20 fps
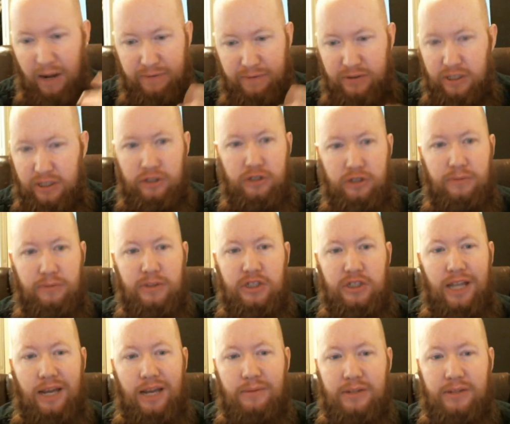sunk so much
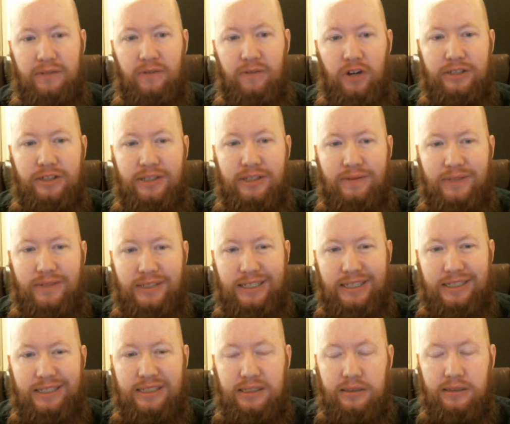time into Fallout
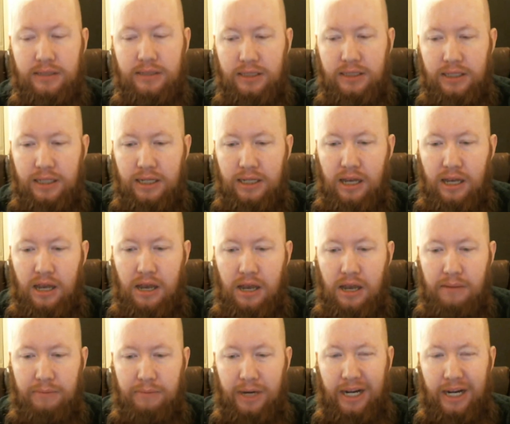76.
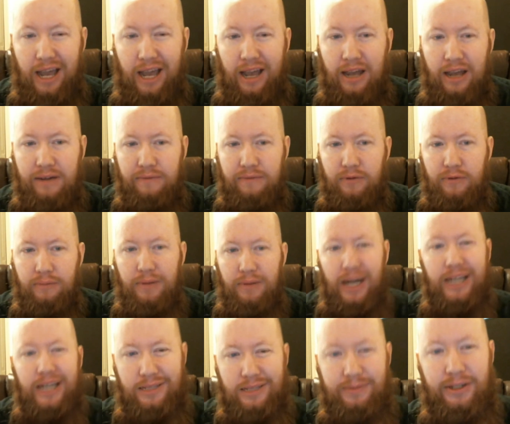But from
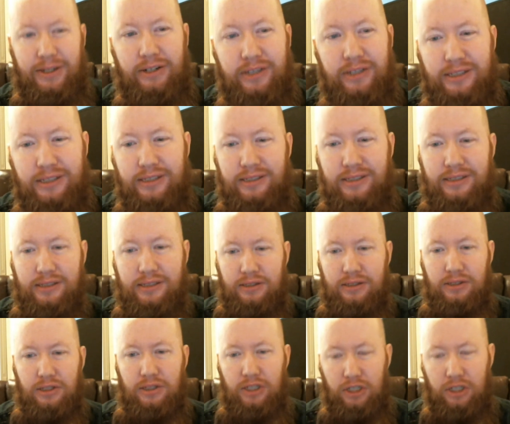my experience,
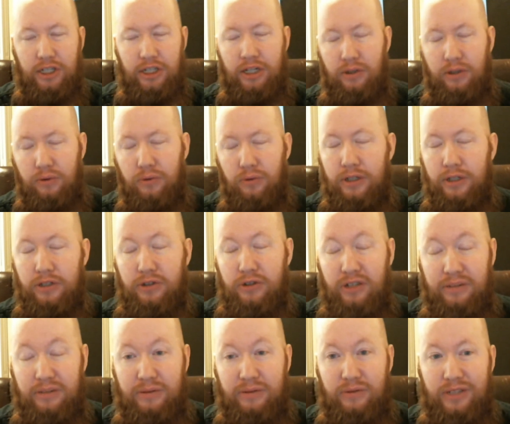you're gonna want to
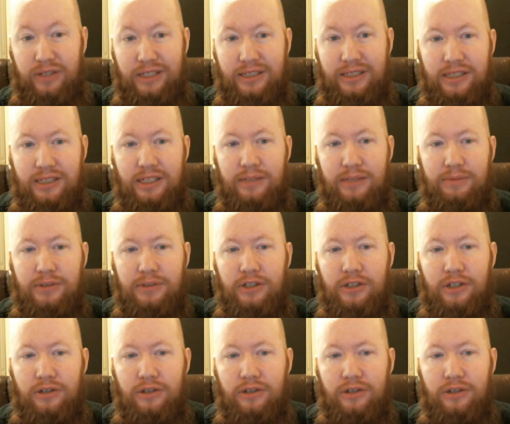trust me with these tips.